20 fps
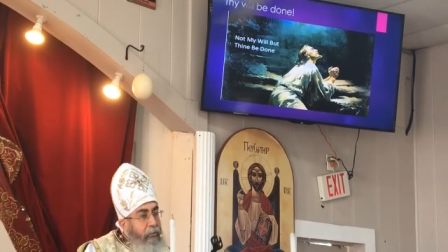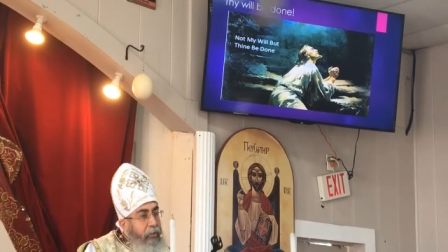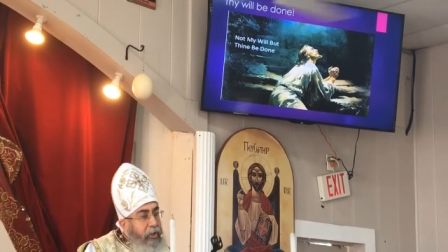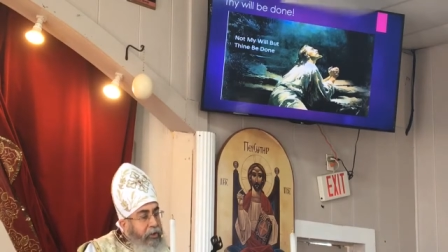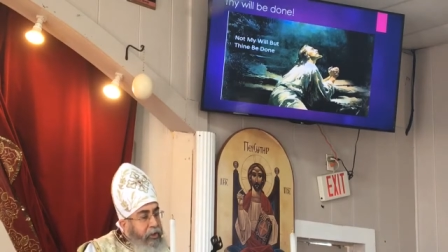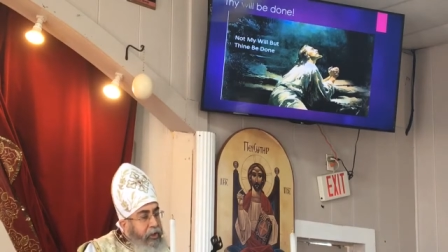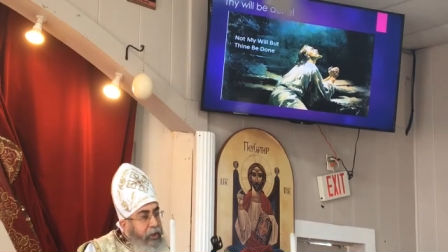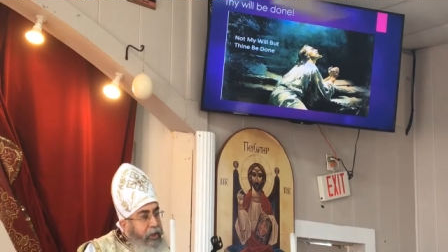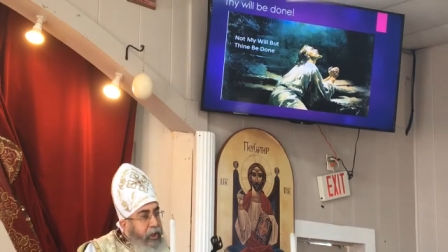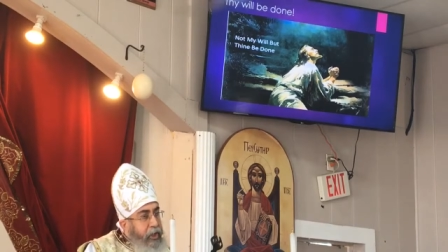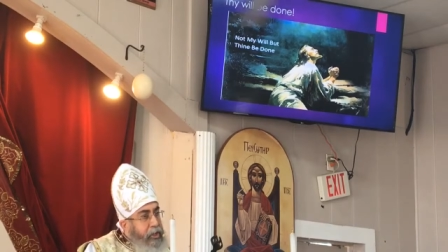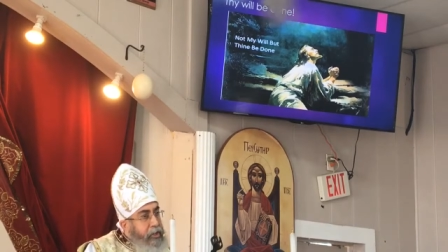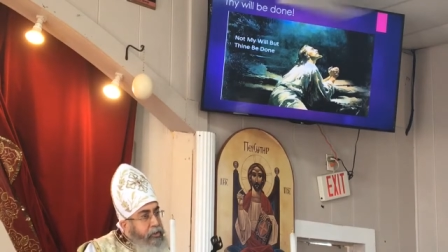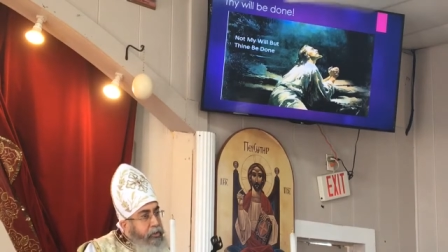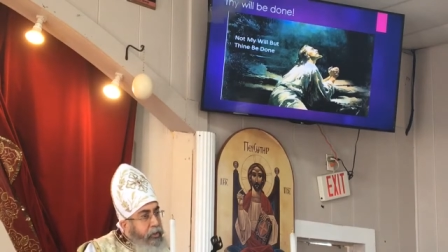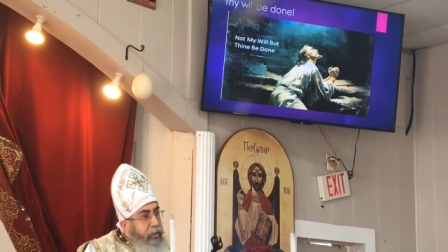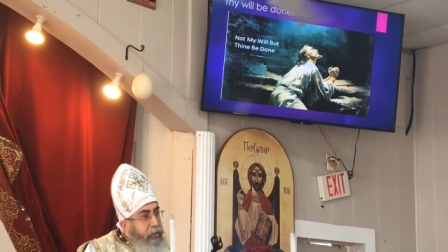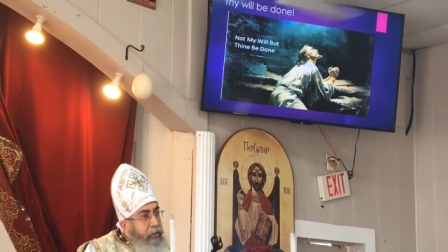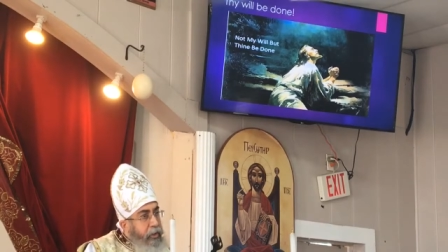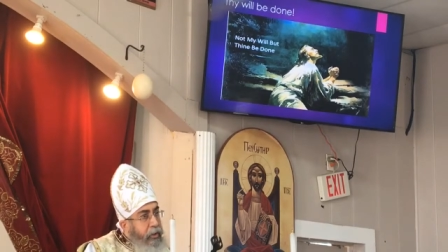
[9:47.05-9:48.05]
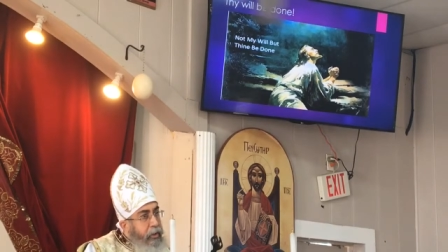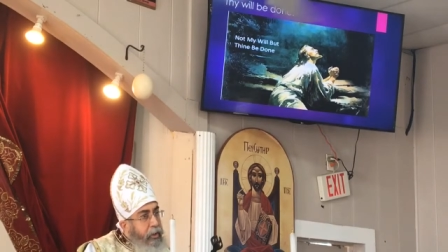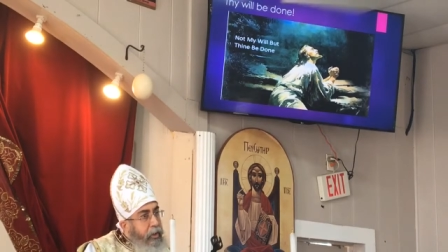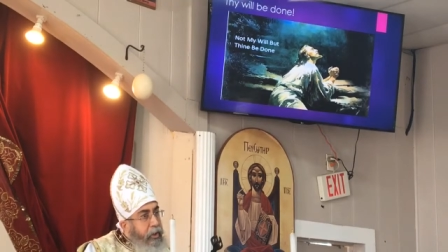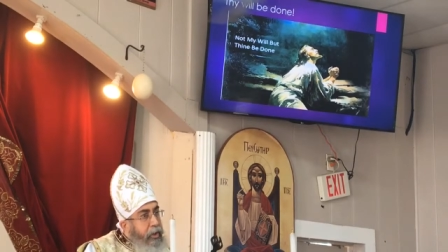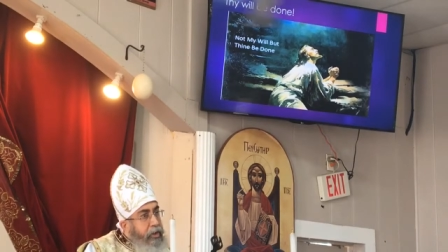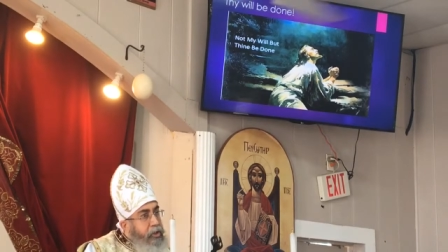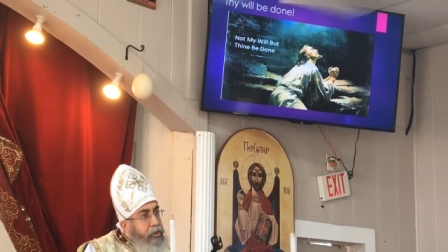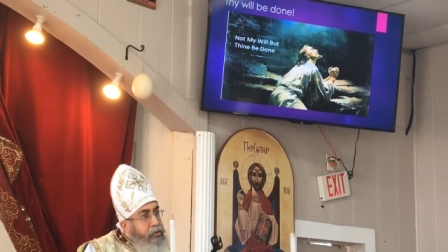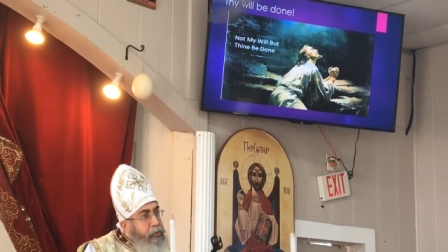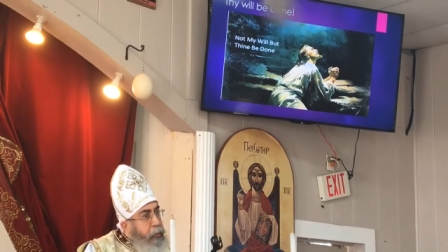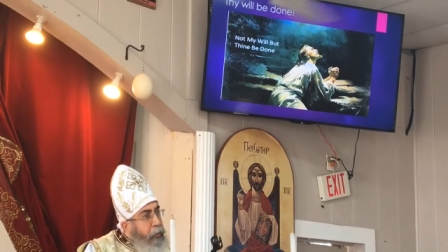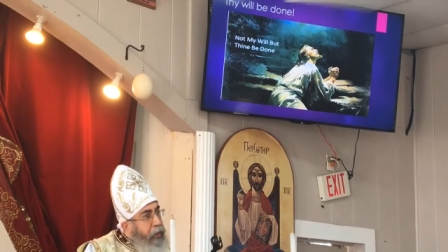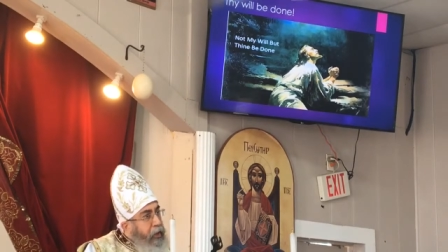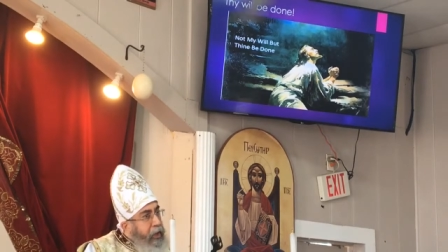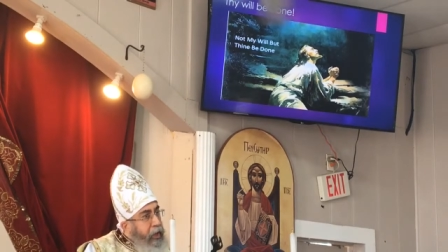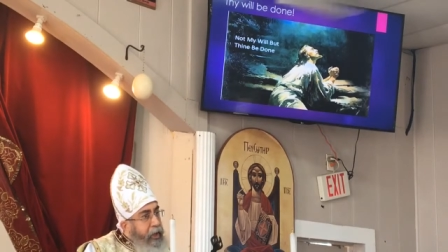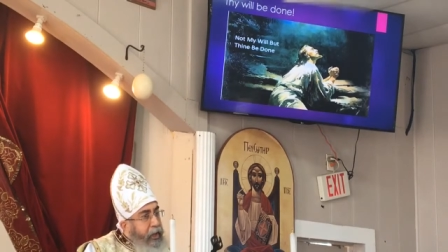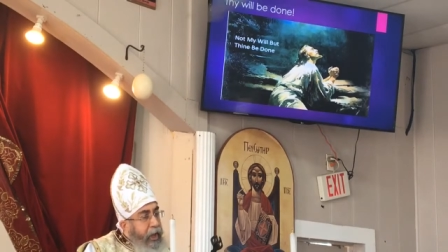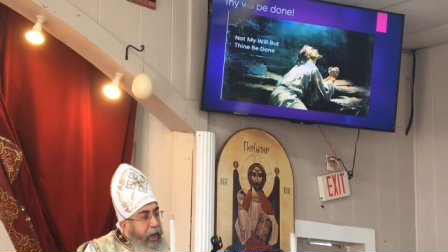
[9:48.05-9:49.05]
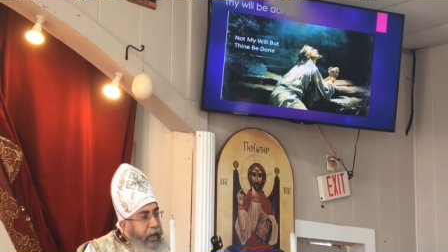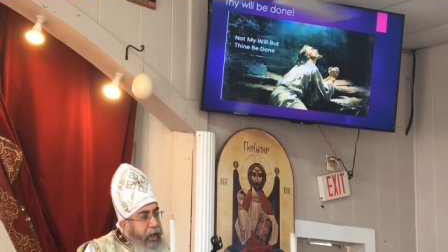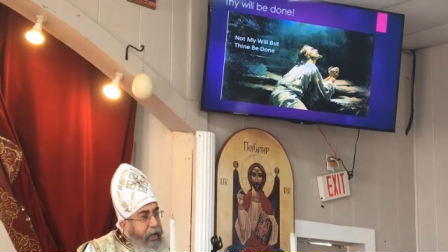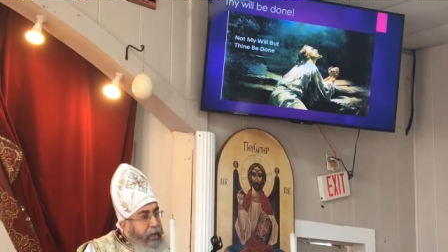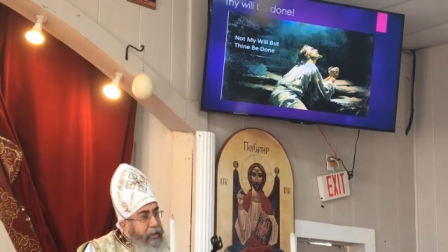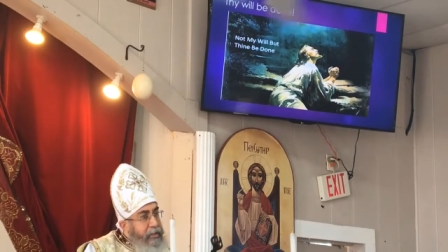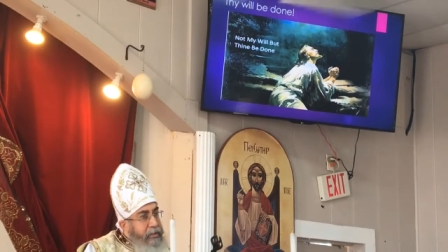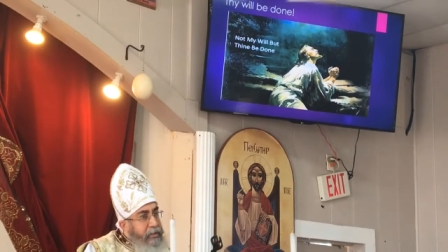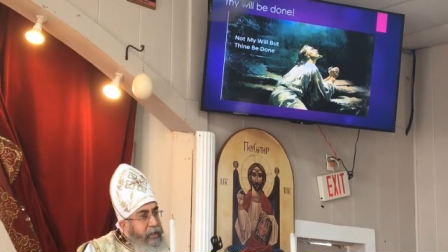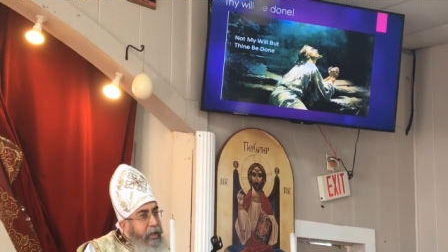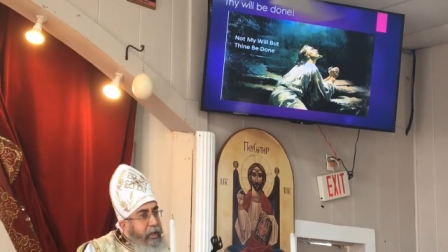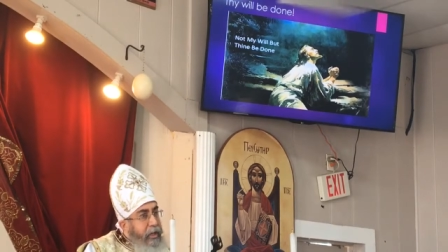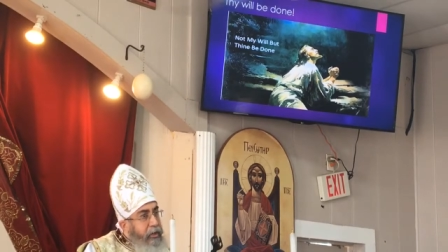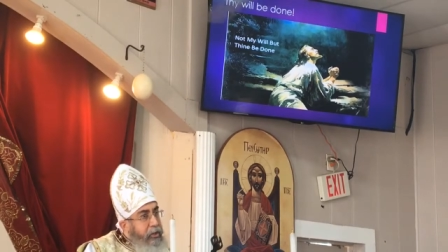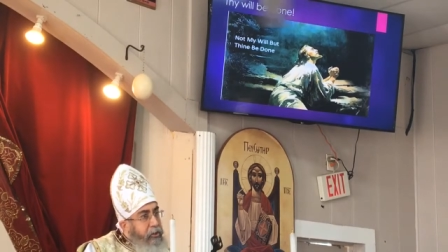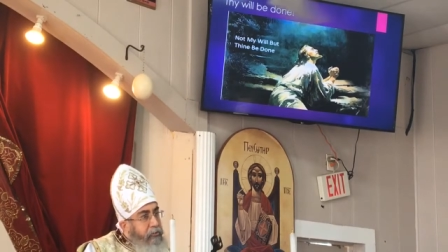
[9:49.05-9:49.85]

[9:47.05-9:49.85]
But here is not speaking as